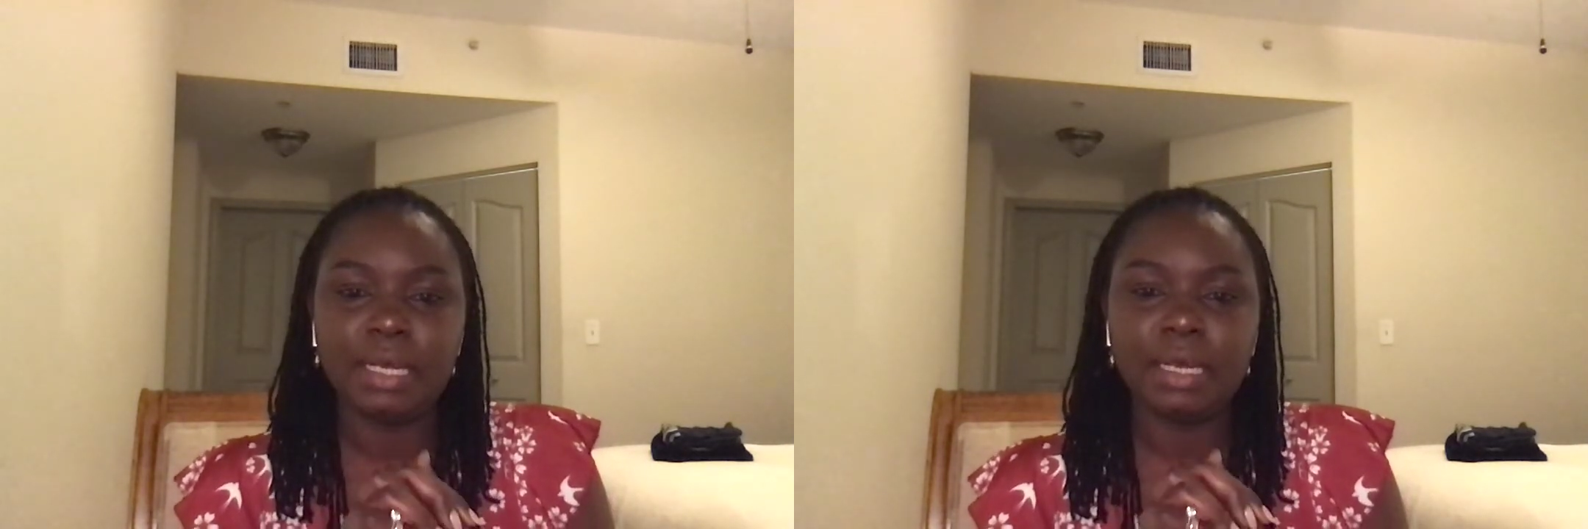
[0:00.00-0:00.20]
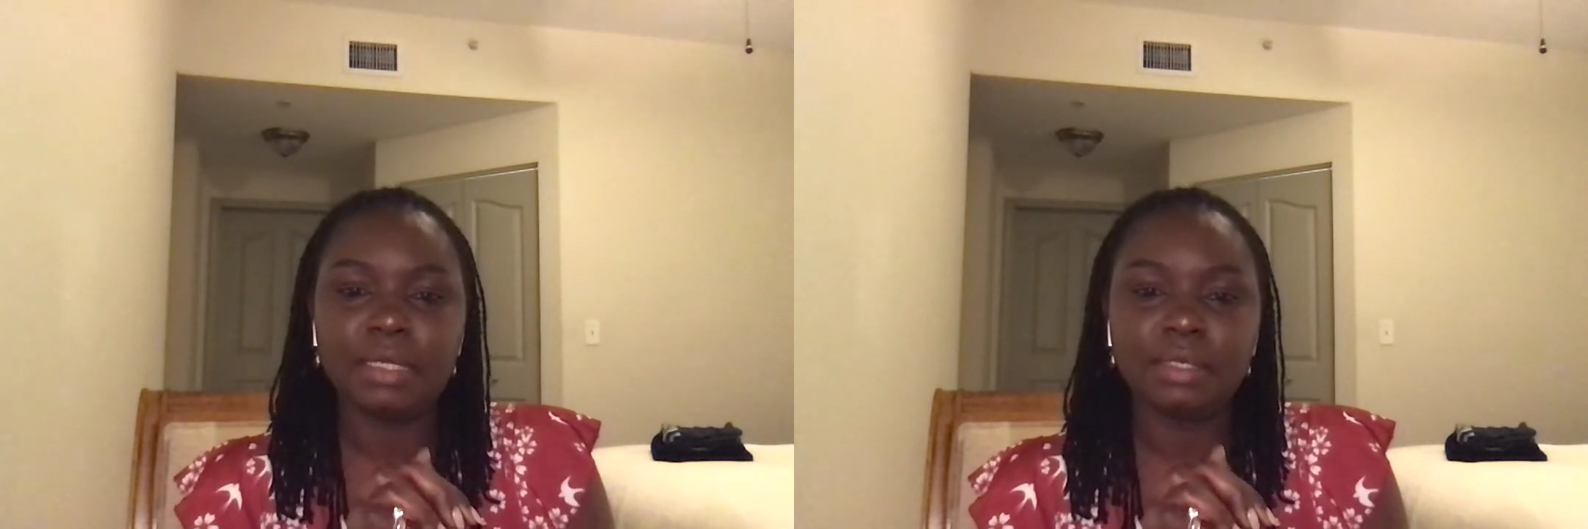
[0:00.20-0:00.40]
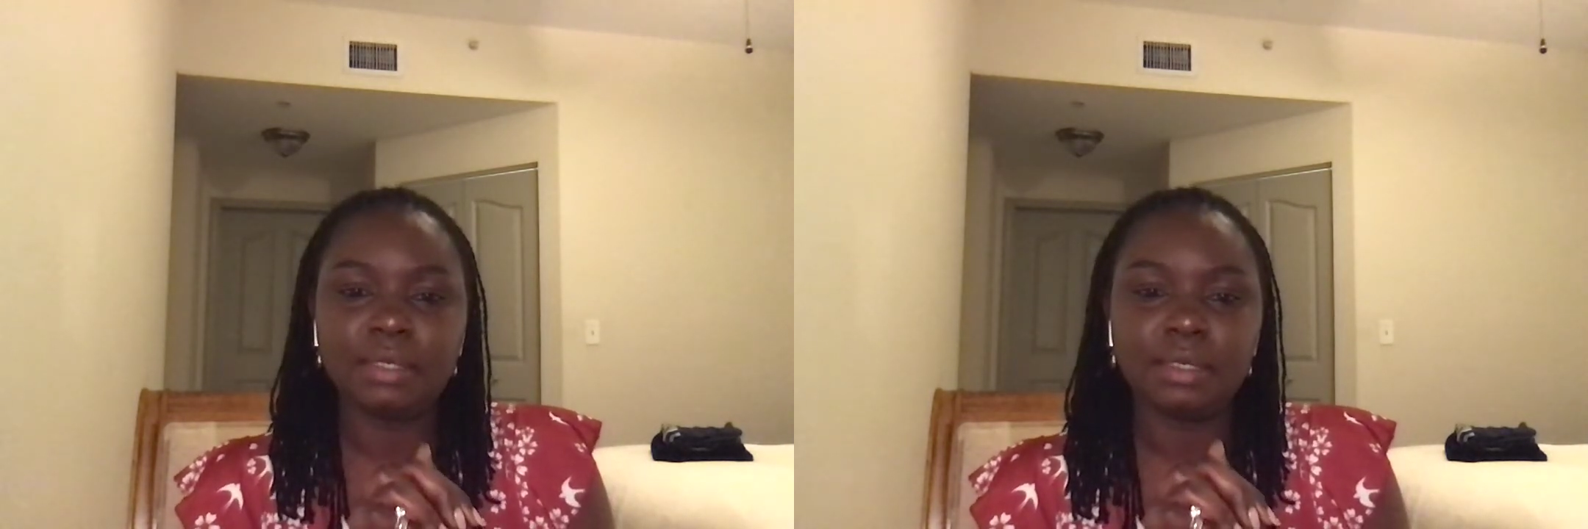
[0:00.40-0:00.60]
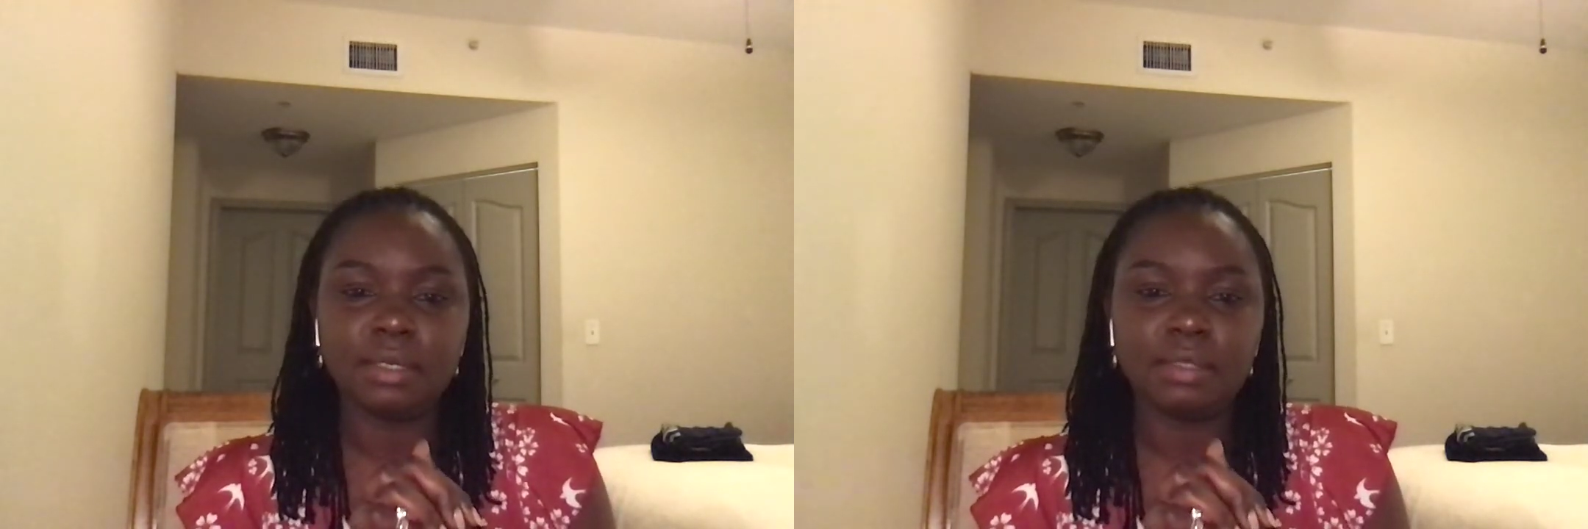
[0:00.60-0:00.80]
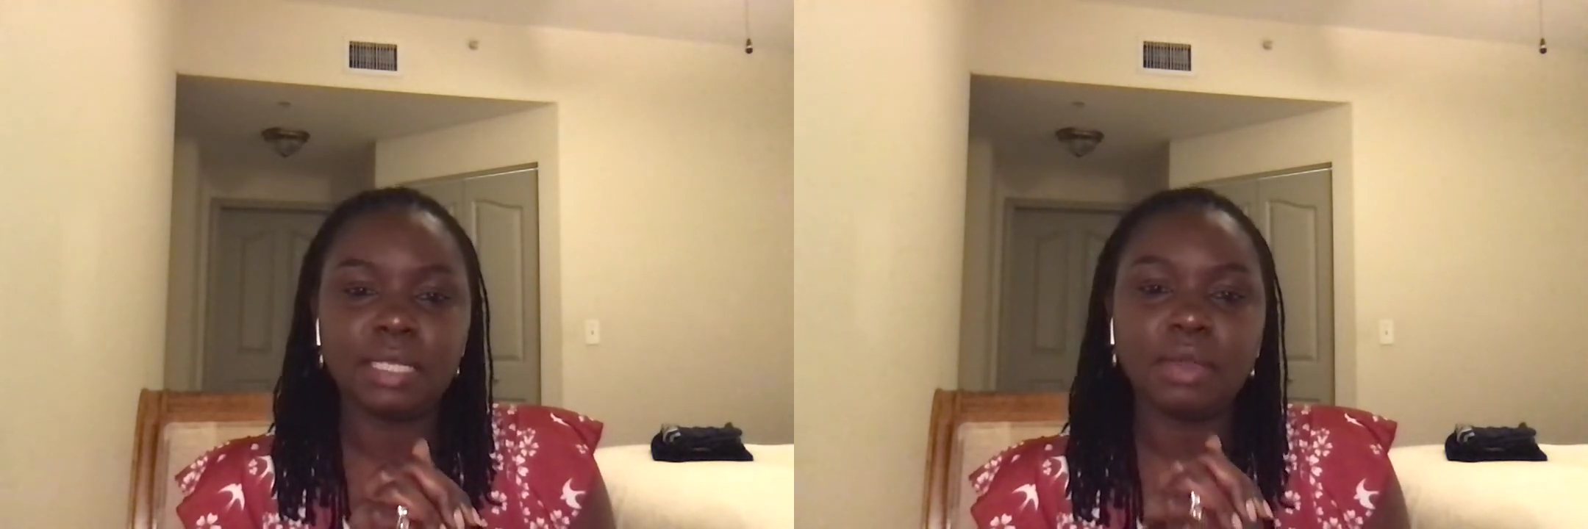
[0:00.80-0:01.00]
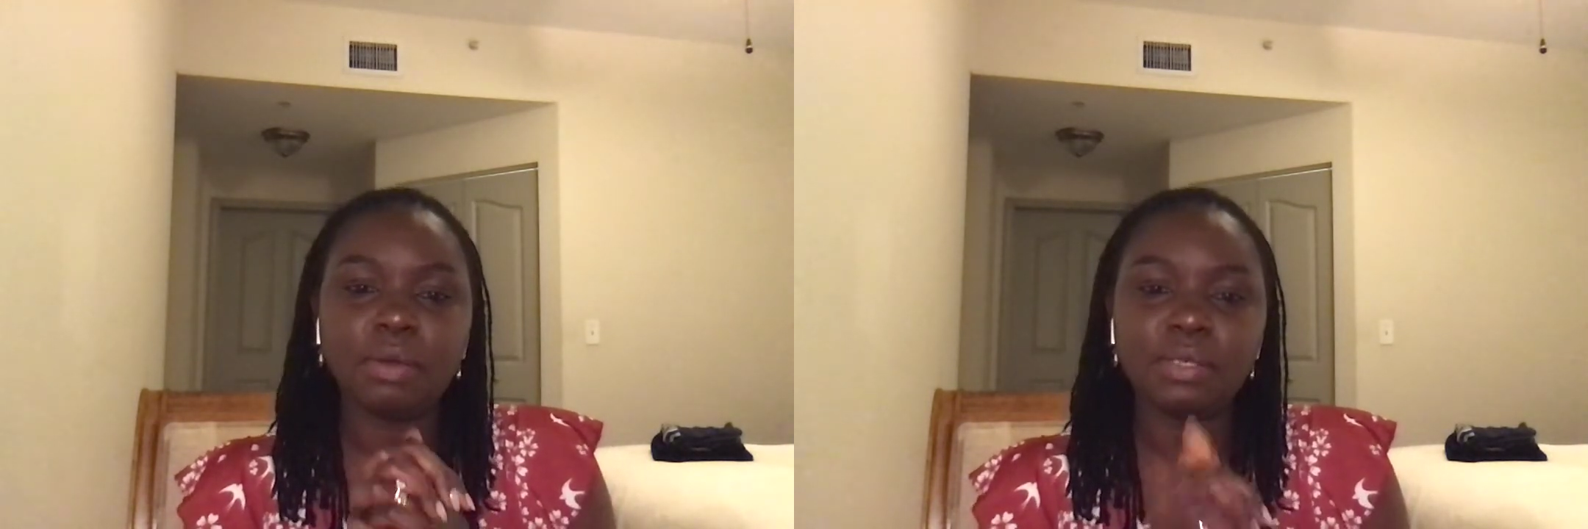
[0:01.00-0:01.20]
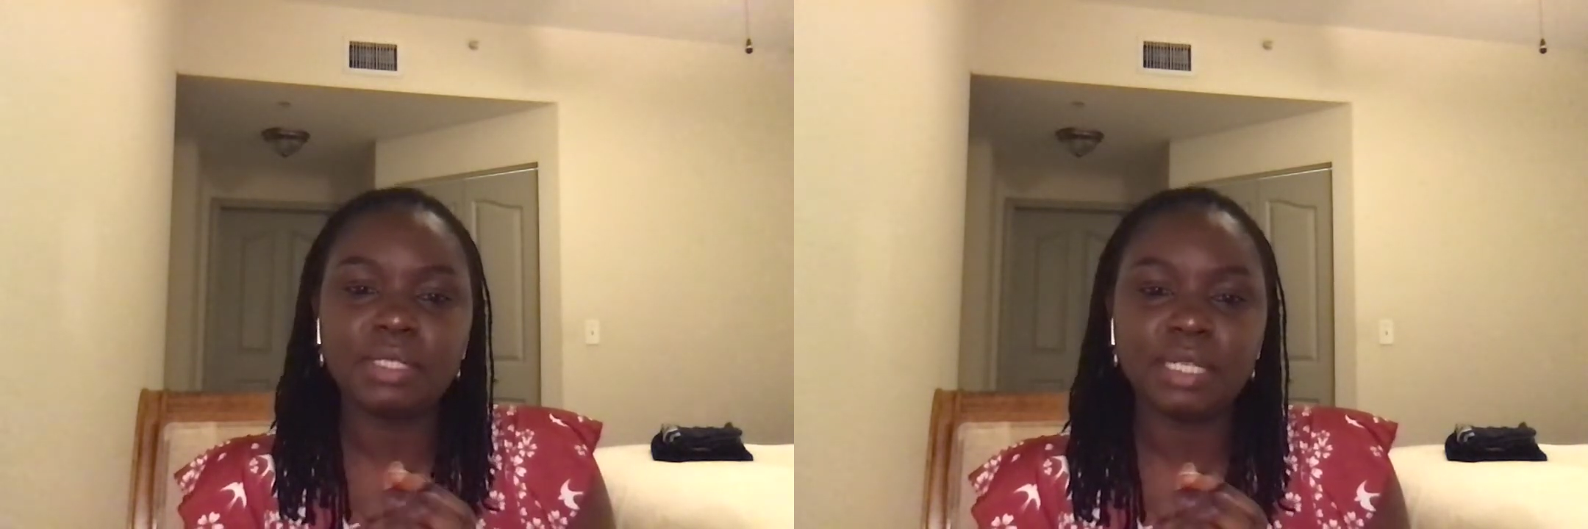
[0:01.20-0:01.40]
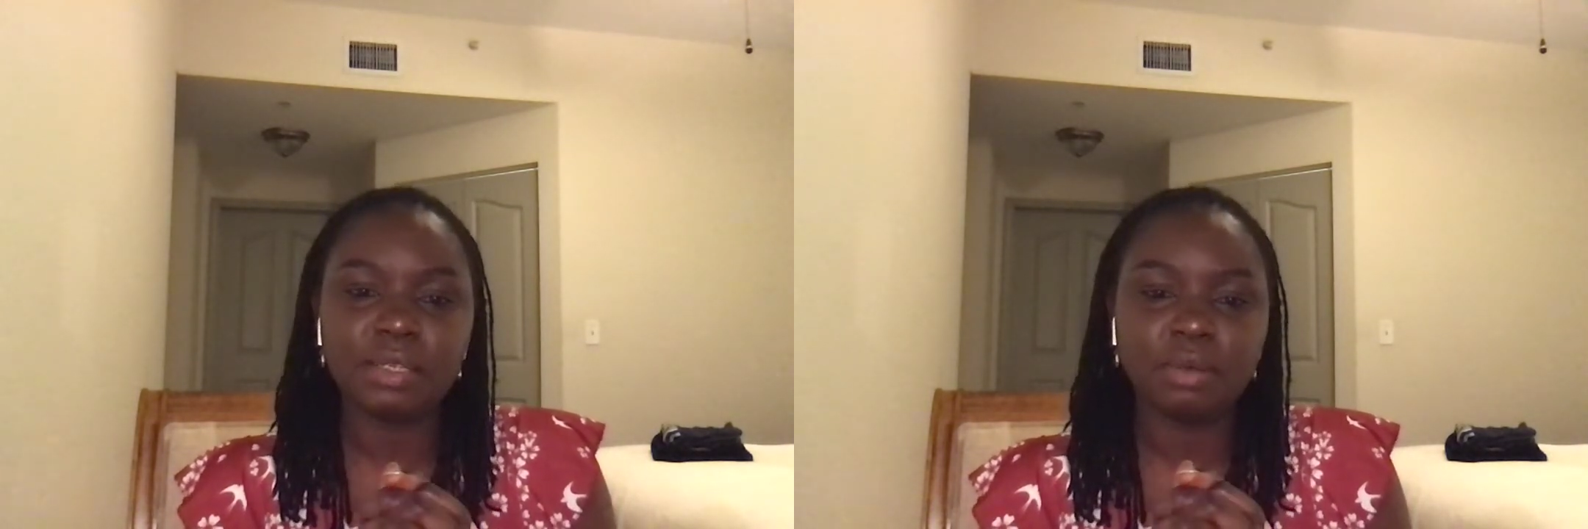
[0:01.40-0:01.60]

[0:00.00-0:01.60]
and the content